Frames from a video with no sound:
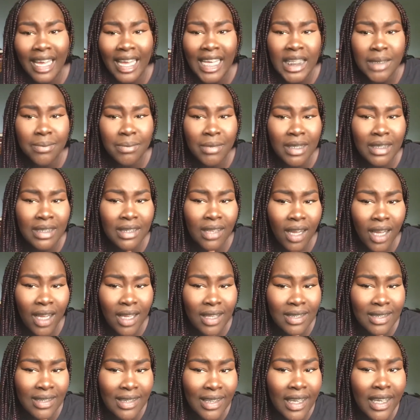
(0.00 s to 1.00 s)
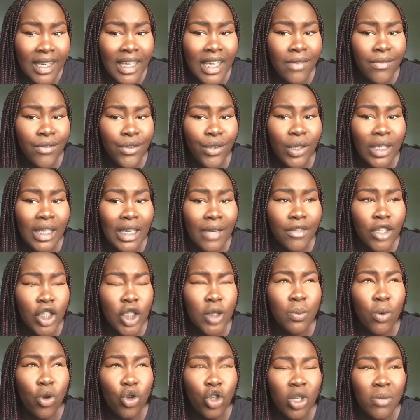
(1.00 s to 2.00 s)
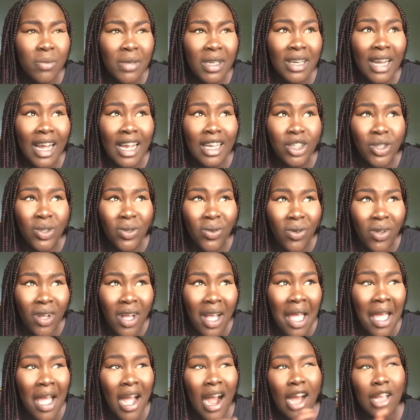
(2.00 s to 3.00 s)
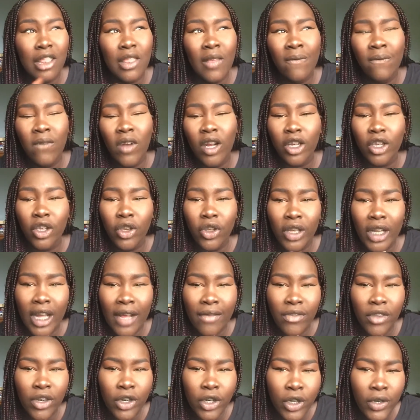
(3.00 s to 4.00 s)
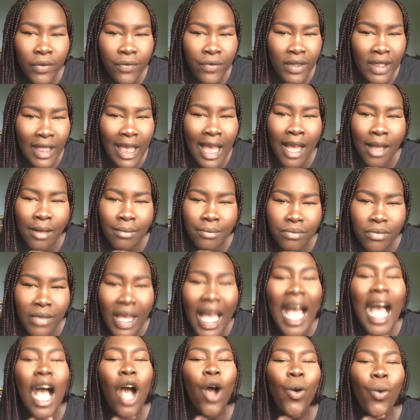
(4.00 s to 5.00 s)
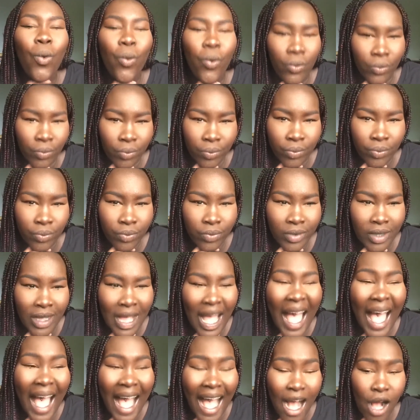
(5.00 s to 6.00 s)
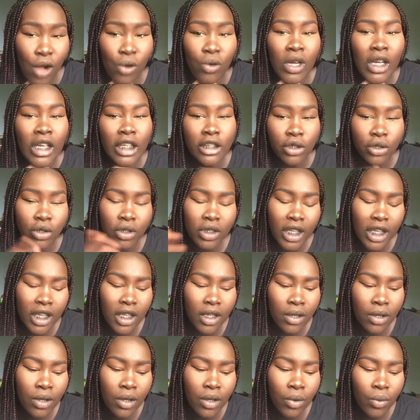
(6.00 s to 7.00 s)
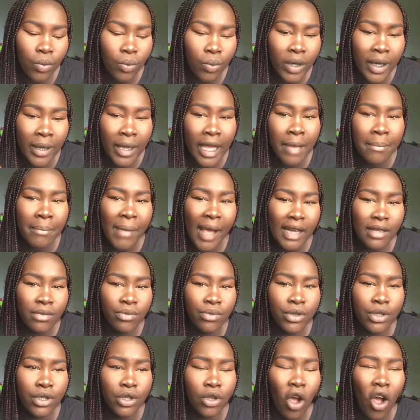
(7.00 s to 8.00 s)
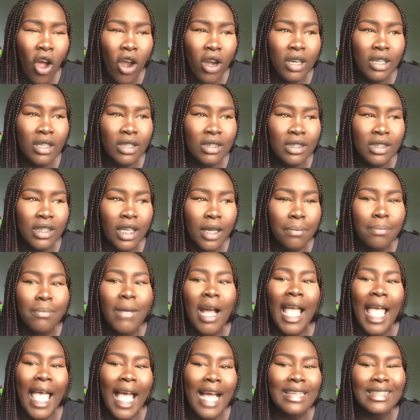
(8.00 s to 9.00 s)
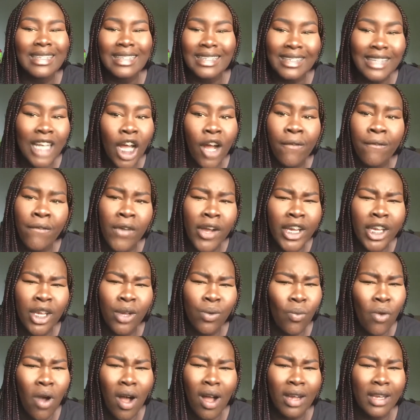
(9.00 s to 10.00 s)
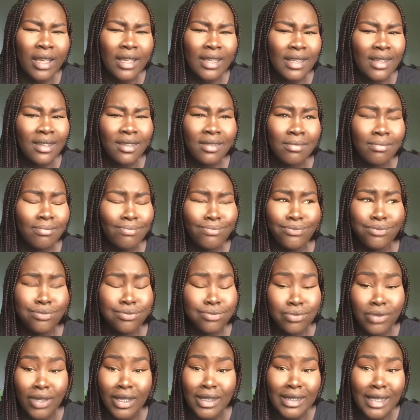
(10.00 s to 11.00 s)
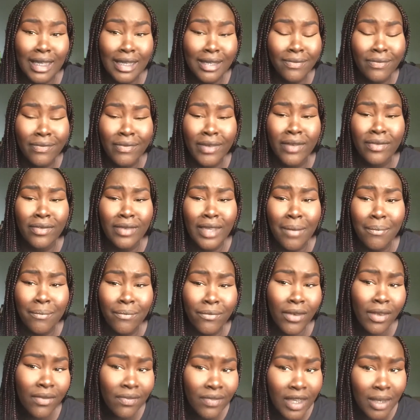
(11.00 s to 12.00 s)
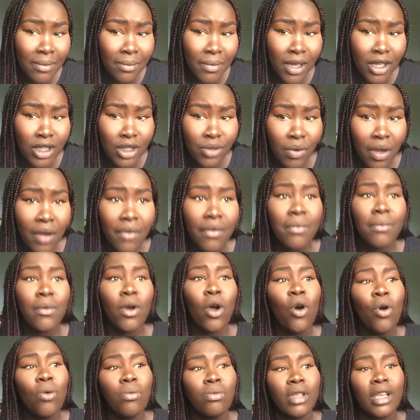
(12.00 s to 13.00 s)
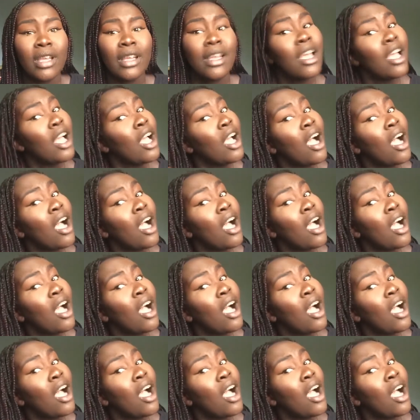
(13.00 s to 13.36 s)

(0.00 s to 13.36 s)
ask me to suck his dick, even though he never spoke to me in high school. How the fuck are you gonna have the nerve for that? How? So then we head back to his car, because, like, my ass is not fucking walking. It's like, I'm 15 minutes away from home. Like,